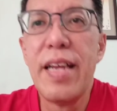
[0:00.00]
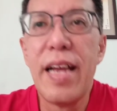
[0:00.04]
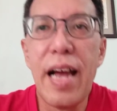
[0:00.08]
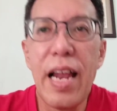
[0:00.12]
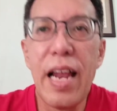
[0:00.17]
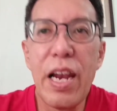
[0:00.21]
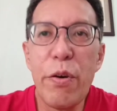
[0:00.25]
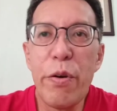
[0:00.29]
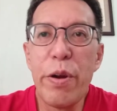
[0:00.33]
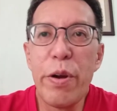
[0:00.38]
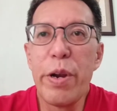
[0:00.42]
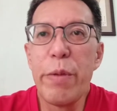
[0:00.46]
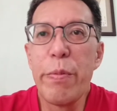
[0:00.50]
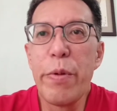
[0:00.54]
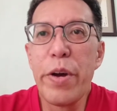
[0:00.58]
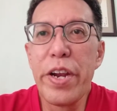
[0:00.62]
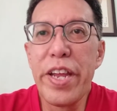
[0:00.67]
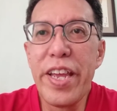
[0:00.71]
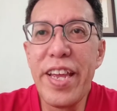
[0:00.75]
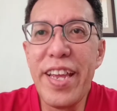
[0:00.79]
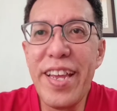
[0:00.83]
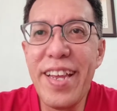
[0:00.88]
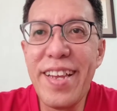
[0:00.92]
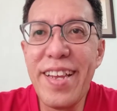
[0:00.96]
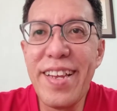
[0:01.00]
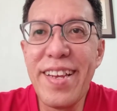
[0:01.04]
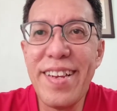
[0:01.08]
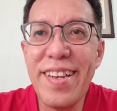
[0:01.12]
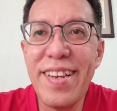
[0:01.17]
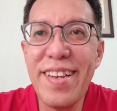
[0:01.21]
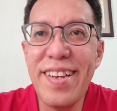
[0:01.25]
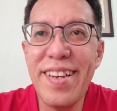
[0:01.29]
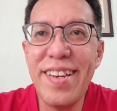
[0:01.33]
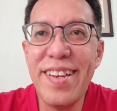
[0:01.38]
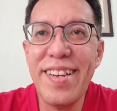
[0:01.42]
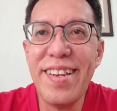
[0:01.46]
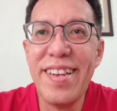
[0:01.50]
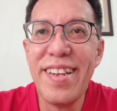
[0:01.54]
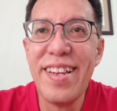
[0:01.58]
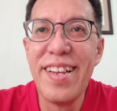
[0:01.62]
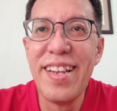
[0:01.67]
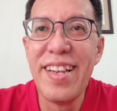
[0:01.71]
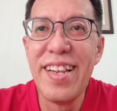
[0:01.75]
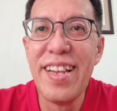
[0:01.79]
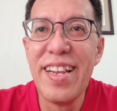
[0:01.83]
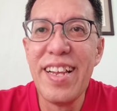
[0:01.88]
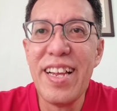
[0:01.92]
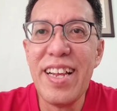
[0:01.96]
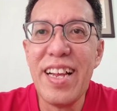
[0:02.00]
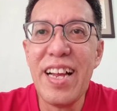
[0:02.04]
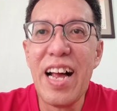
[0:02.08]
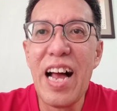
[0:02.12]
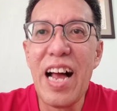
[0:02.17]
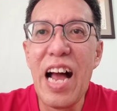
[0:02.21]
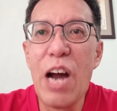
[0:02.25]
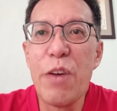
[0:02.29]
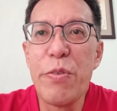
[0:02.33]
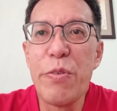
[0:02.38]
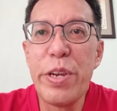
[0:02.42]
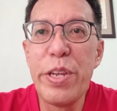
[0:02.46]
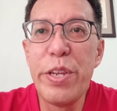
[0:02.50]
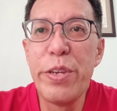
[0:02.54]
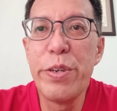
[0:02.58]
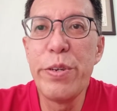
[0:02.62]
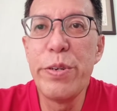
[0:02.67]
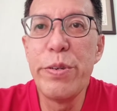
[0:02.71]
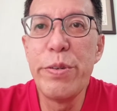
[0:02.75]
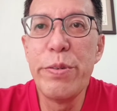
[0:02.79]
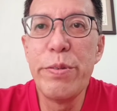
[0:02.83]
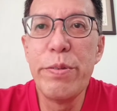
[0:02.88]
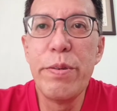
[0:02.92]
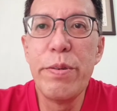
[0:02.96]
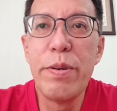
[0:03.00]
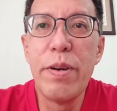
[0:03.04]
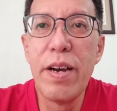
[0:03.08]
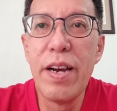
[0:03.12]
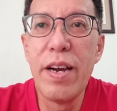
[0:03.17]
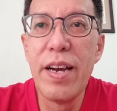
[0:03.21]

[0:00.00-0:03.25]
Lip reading: Hello everybody, how are you?